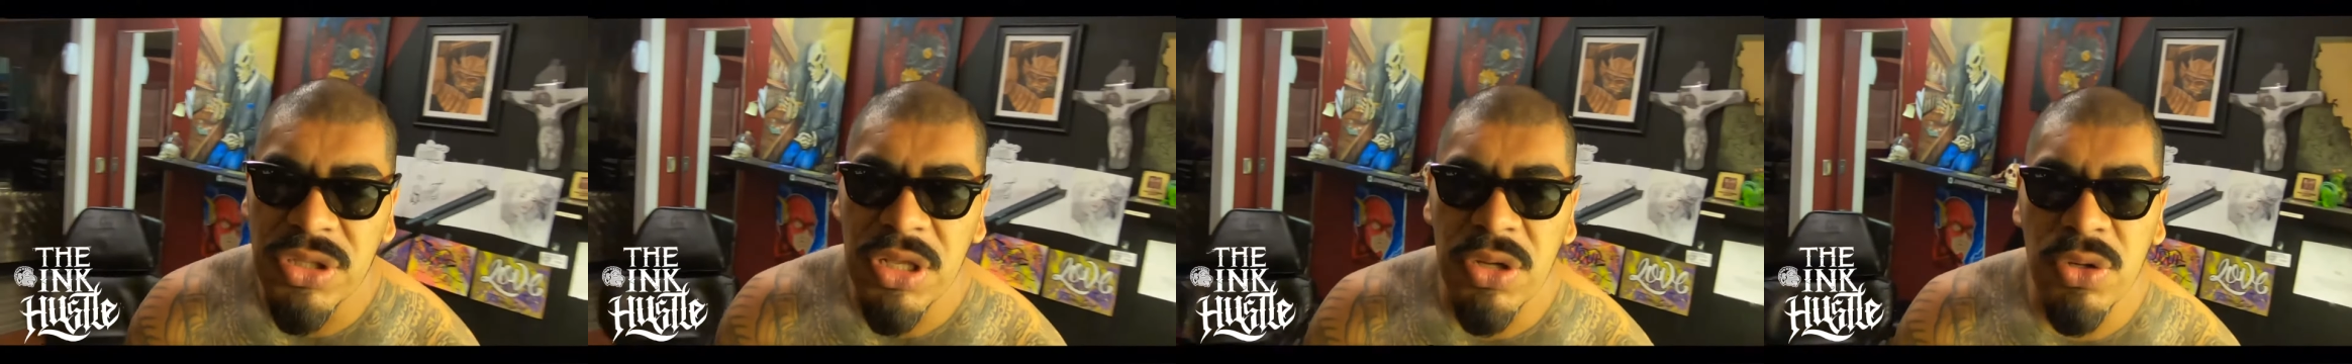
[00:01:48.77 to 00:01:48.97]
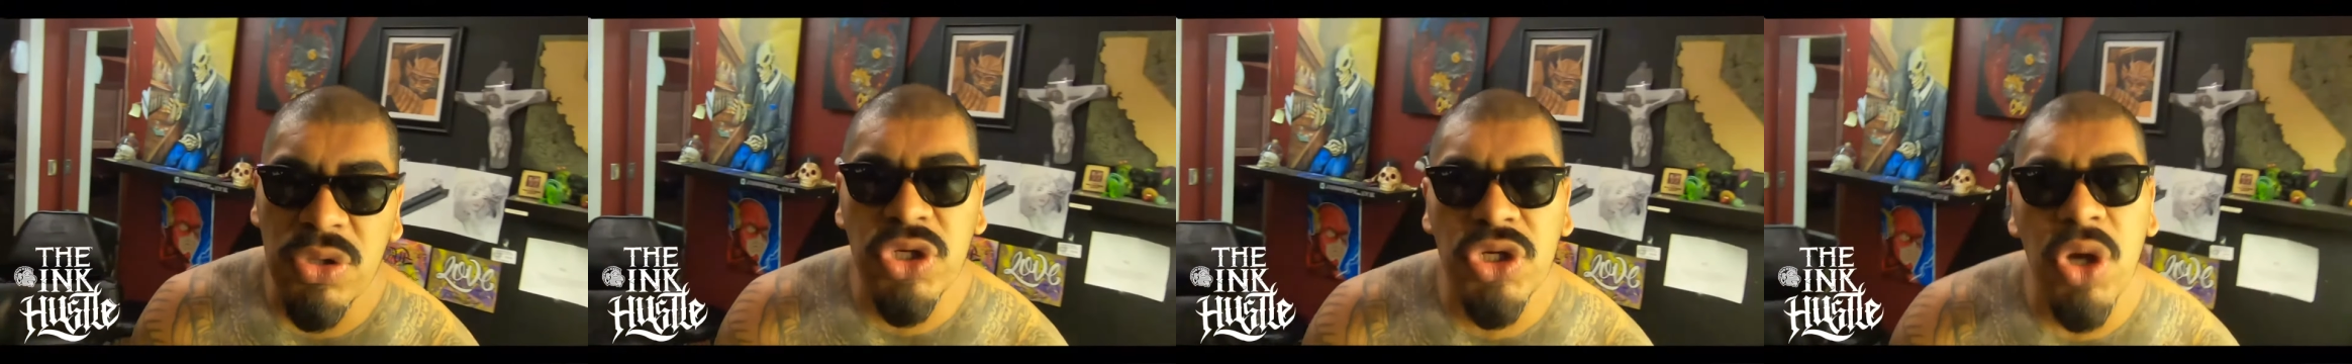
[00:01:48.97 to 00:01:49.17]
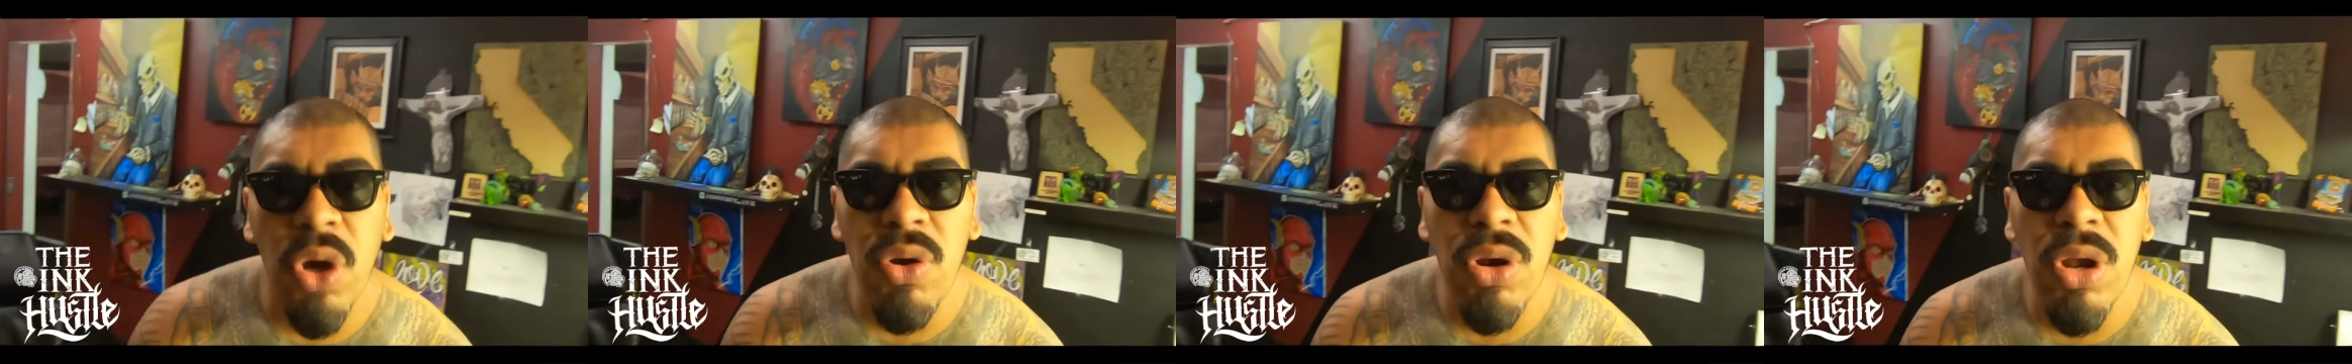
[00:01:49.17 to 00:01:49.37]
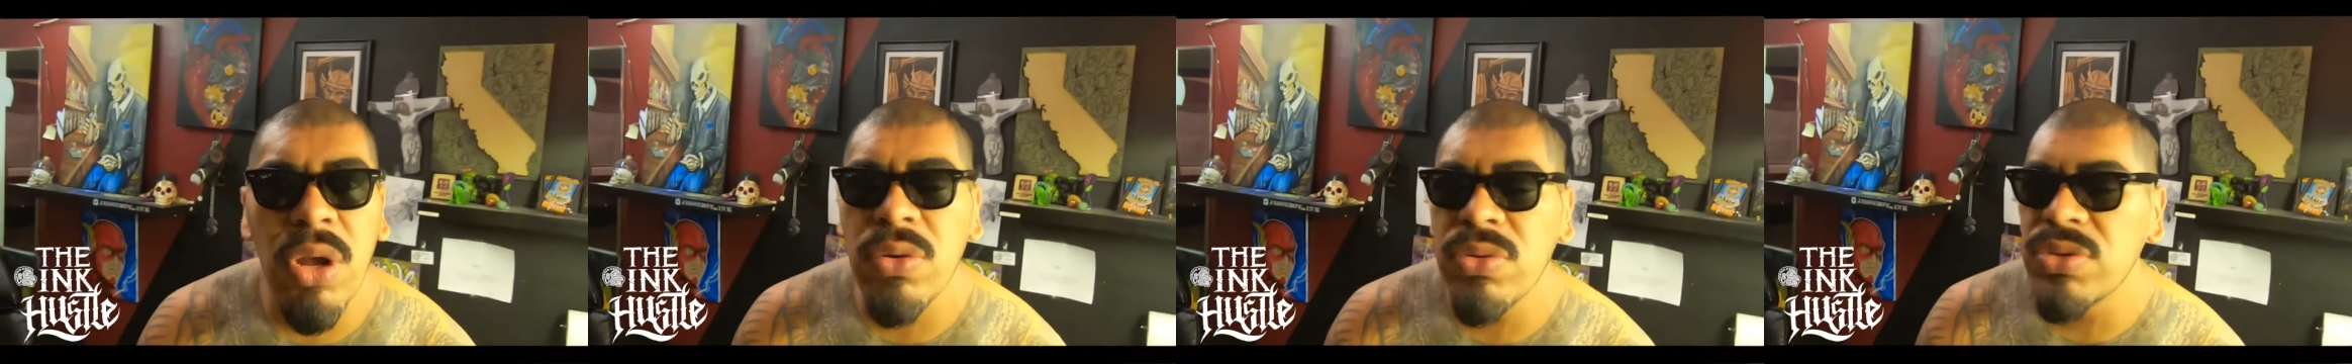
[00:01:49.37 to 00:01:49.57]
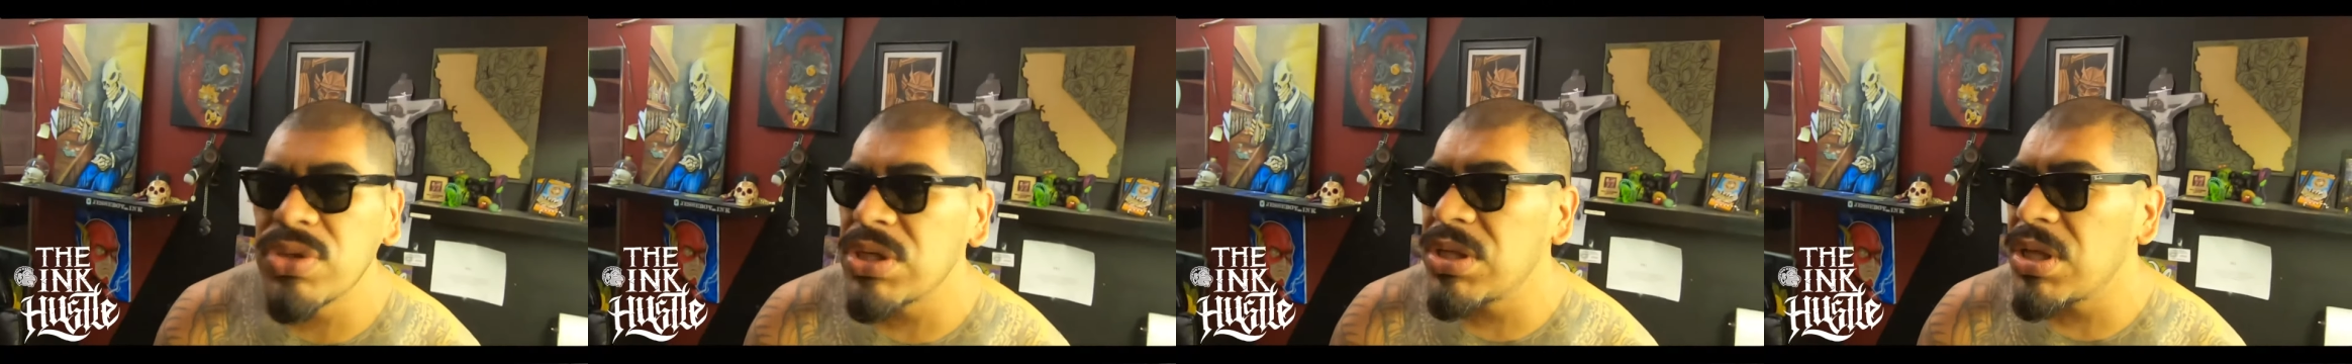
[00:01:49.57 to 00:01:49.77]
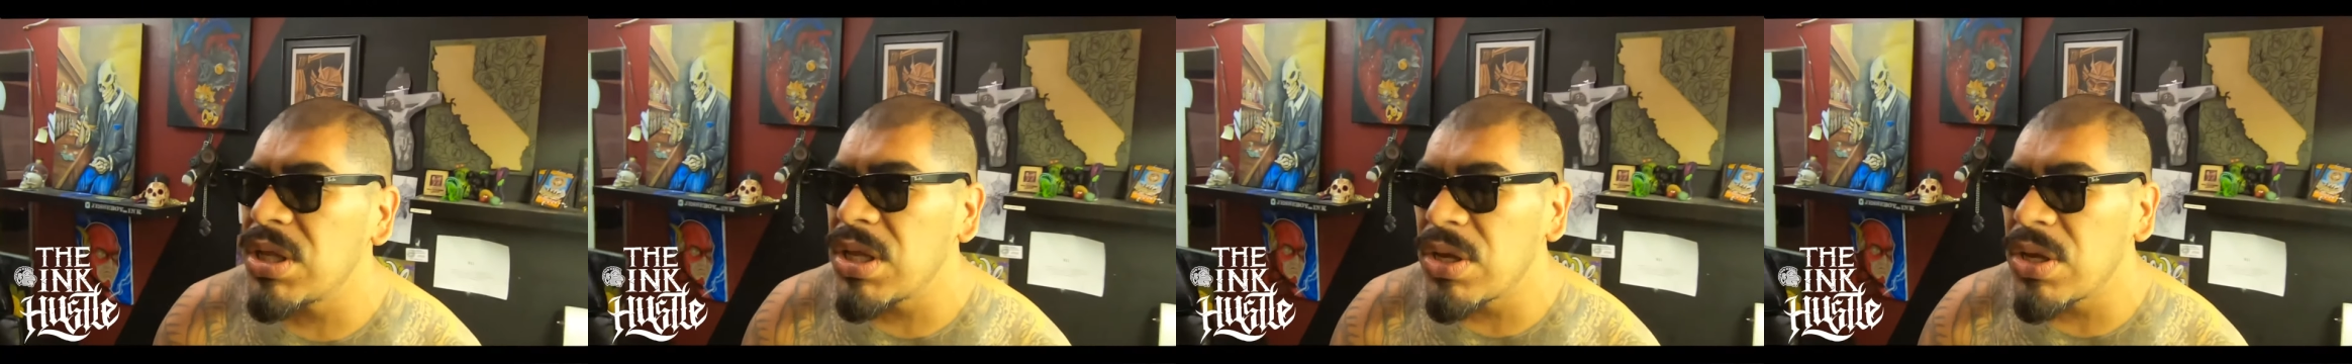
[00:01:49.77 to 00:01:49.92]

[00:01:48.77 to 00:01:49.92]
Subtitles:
little cholos and the